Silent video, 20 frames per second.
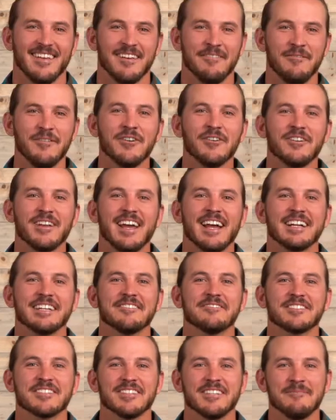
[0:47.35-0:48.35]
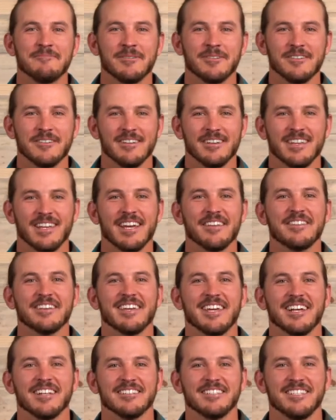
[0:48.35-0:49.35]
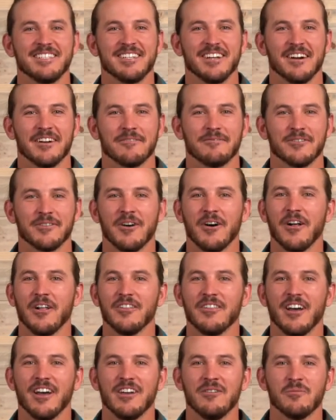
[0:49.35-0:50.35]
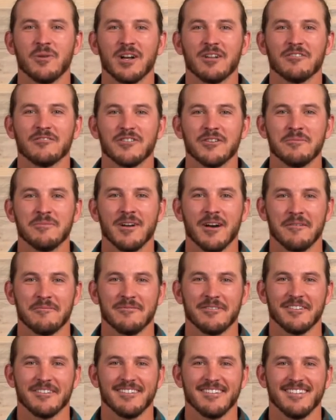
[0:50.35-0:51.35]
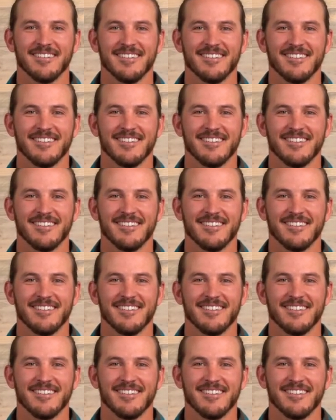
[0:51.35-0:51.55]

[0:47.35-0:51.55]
If you're an active sleeper, get the Kelty Tuck for all night wiggle room comfort.